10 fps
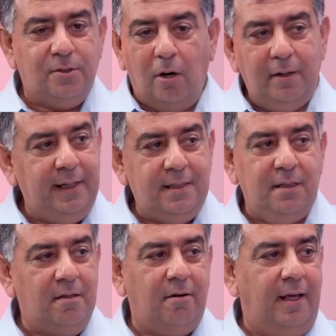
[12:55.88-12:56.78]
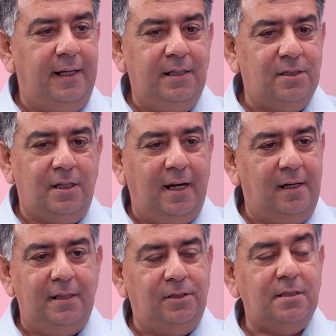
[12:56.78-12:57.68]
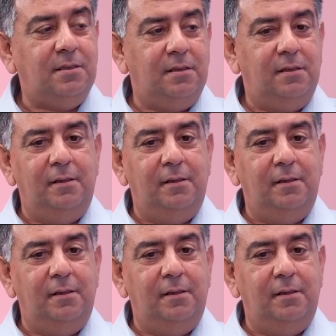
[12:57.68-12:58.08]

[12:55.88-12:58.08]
got decent range, and it just